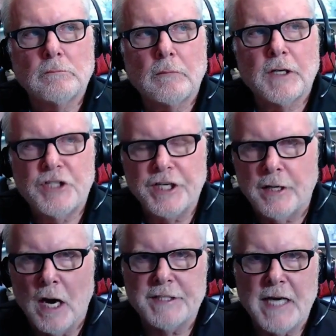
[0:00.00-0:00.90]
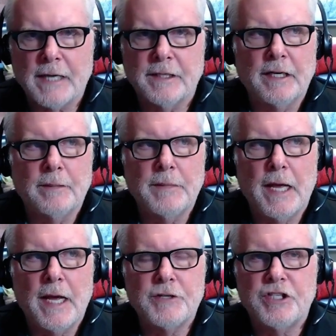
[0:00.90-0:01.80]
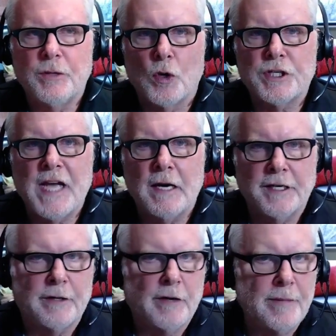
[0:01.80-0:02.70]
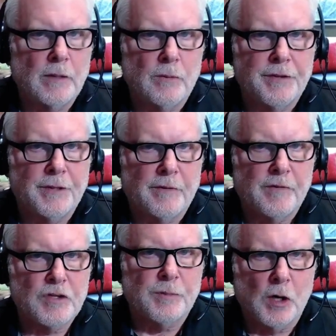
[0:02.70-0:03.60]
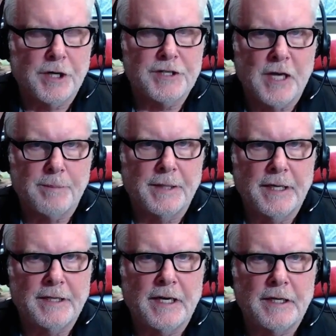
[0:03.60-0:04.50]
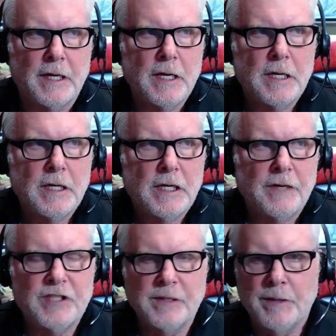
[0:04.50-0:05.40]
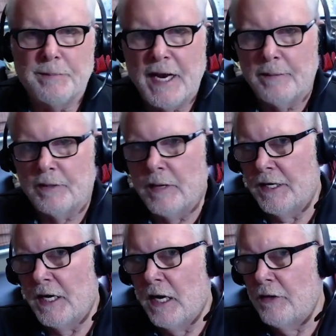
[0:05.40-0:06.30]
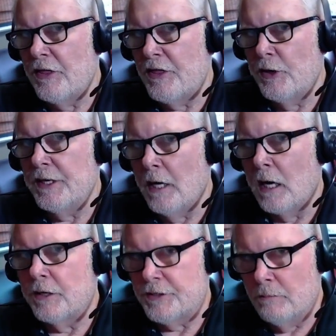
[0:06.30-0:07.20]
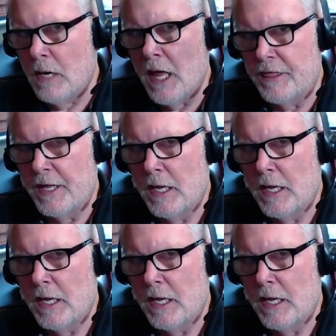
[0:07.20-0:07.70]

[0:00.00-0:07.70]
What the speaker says: She contacted them and she worked out an agreement with the reverse mortgage company that if she would pay them around $130 a month,